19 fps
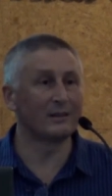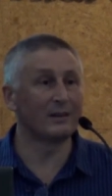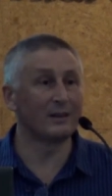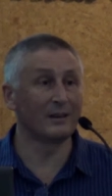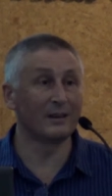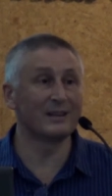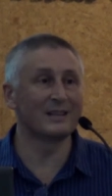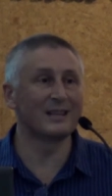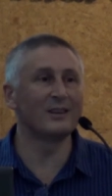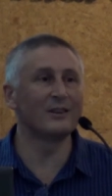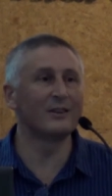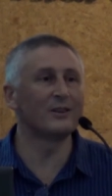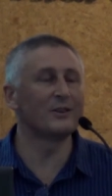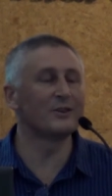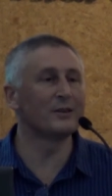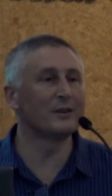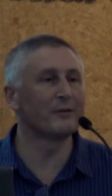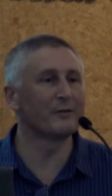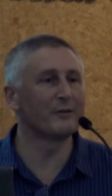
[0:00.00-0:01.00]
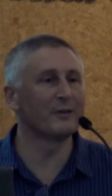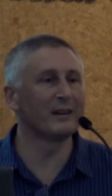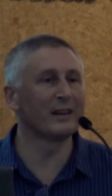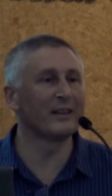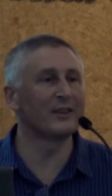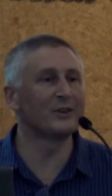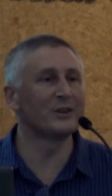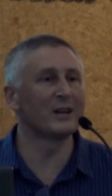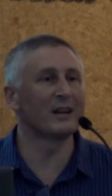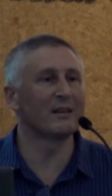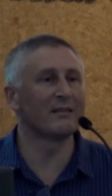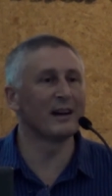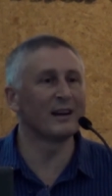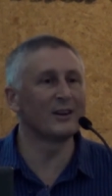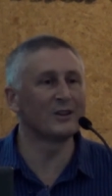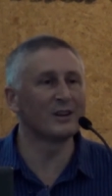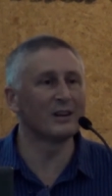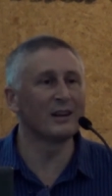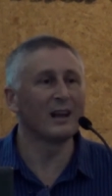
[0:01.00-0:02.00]
continue to shift for another
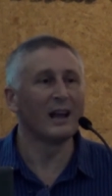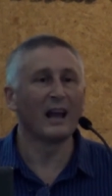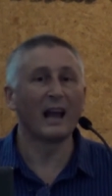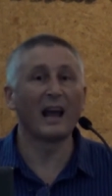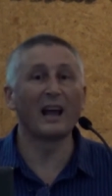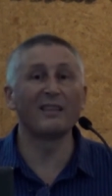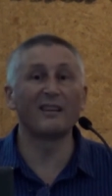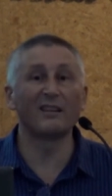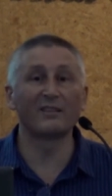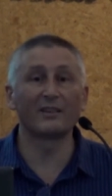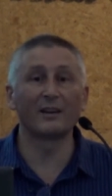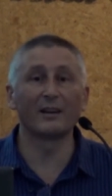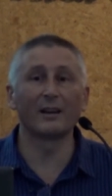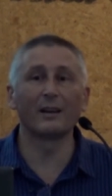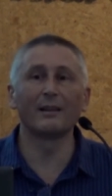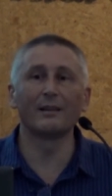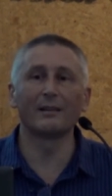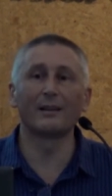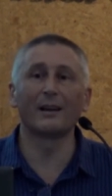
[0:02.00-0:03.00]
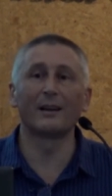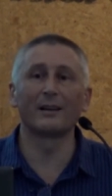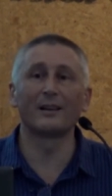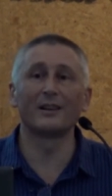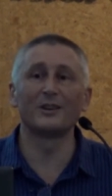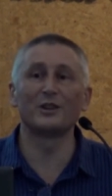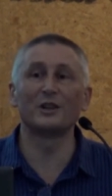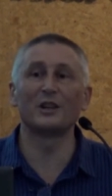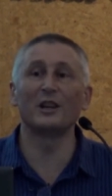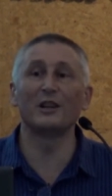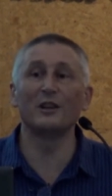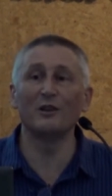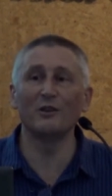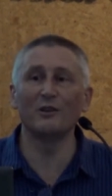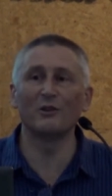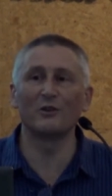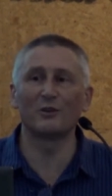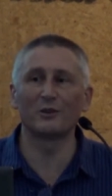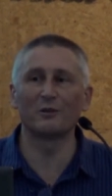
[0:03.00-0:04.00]
generation, and that's going to
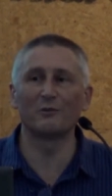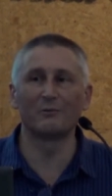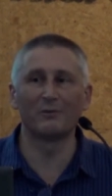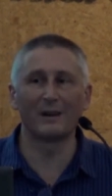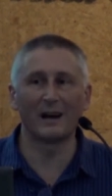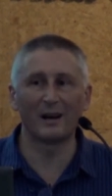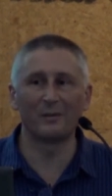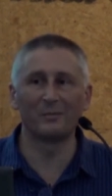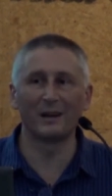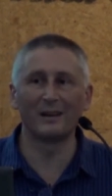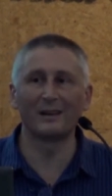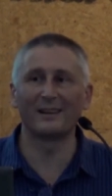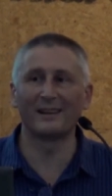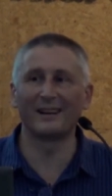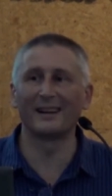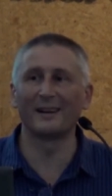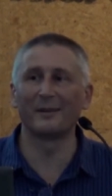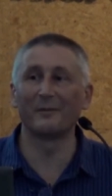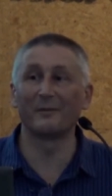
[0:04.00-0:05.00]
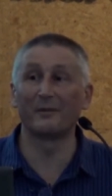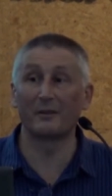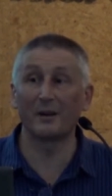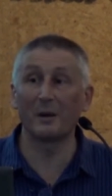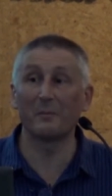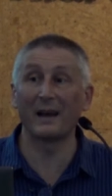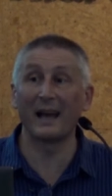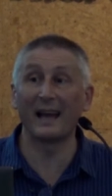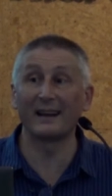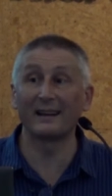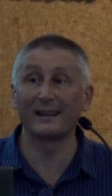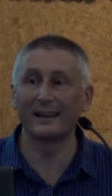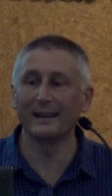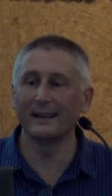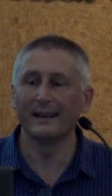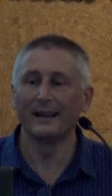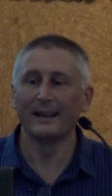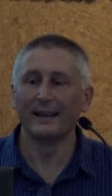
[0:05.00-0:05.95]
continue to rub very badly.